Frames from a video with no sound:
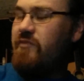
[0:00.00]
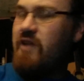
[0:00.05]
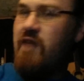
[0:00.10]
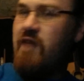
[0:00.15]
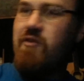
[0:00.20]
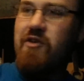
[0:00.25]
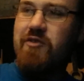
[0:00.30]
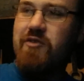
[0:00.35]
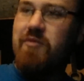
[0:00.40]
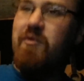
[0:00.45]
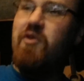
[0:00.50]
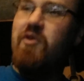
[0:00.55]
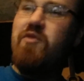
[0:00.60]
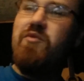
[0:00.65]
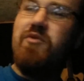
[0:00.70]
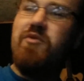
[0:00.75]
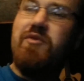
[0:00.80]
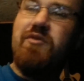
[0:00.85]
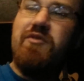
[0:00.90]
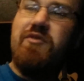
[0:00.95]
I've got some new
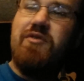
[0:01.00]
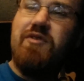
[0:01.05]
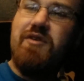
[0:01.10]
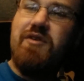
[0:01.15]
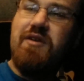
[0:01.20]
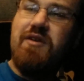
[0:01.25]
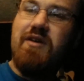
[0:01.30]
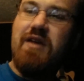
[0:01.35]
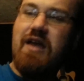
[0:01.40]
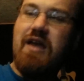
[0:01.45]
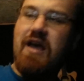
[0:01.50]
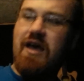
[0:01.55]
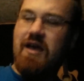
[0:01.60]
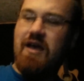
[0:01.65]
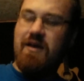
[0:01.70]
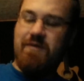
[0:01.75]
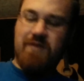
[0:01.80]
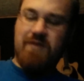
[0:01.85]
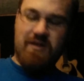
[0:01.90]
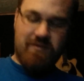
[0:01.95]
ones
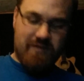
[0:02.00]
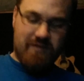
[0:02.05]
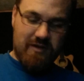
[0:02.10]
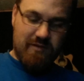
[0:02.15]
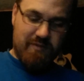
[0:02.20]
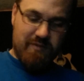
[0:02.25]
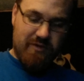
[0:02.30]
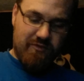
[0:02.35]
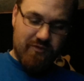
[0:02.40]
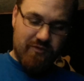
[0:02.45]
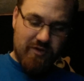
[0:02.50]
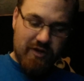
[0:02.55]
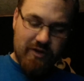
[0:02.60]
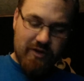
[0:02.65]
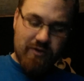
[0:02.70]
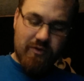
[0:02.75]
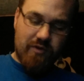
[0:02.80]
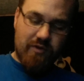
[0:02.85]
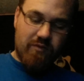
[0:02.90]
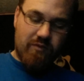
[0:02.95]
that seem to be really
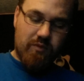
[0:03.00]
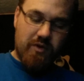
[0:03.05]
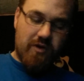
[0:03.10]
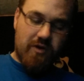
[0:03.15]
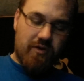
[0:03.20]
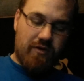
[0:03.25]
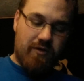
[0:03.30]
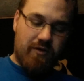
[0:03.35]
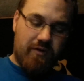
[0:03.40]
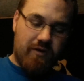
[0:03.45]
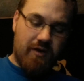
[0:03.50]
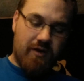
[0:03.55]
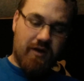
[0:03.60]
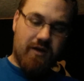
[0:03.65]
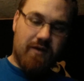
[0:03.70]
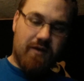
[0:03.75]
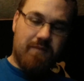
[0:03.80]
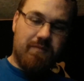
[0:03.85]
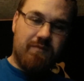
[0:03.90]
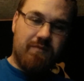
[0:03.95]
going over well.
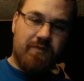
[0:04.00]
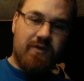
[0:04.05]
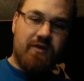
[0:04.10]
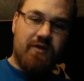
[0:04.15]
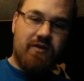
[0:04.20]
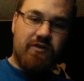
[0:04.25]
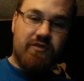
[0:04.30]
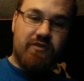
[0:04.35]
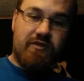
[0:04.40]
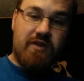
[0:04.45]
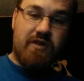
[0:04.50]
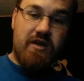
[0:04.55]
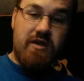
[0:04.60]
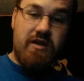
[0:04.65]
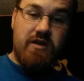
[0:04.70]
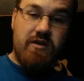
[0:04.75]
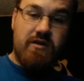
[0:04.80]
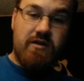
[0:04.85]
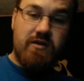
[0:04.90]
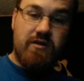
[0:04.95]

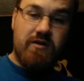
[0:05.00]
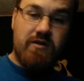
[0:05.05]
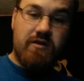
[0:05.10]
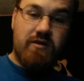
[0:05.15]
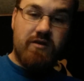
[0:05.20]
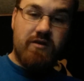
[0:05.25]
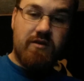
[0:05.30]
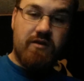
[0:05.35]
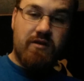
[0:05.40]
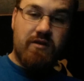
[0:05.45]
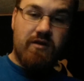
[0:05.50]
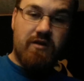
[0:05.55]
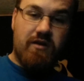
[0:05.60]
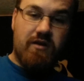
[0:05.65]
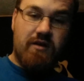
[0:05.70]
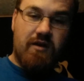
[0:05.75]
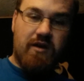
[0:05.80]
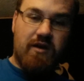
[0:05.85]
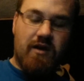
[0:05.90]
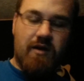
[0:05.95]
Ski.
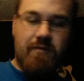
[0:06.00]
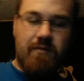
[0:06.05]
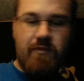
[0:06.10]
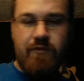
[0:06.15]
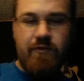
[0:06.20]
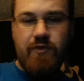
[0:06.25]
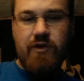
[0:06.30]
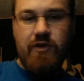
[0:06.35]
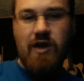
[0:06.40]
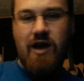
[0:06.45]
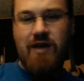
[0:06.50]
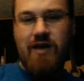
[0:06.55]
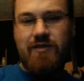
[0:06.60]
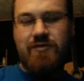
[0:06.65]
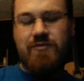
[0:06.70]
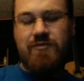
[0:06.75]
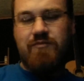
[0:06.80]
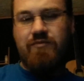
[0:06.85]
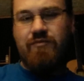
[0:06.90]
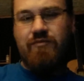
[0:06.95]
If you
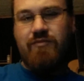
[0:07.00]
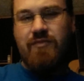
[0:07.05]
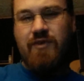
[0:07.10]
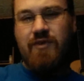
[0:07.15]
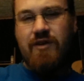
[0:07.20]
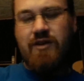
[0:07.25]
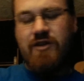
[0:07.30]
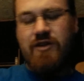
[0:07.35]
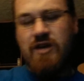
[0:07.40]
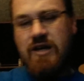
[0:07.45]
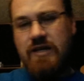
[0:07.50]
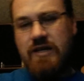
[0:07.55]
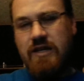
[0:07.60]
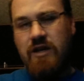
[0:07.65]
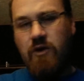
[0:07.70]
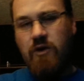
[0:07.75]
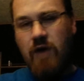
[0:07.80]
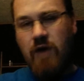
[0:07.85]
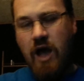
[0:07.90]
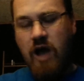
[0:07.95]
guys, Kentucky,
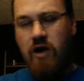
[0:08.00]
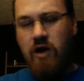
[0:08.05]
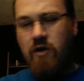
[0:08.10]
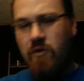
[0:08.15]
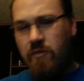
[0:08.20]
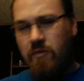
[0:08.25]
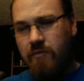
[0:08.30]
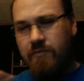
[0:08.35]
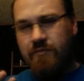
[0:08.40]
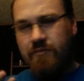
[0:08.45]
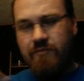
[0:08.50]
Ohio,